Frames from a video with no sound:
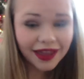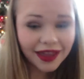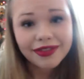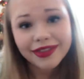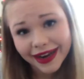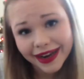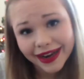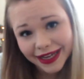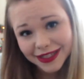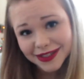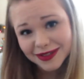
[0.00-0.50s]

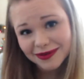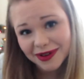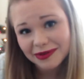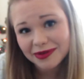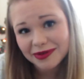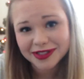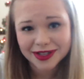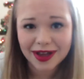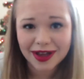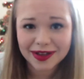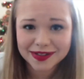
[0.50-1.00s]
The next one
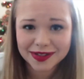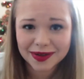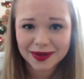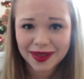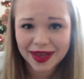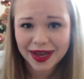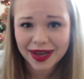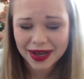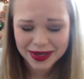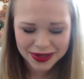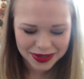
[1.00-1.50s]
was also
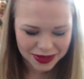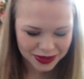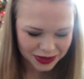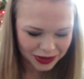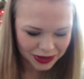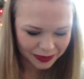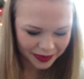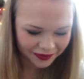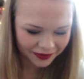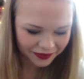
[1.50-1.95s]
like a YouTube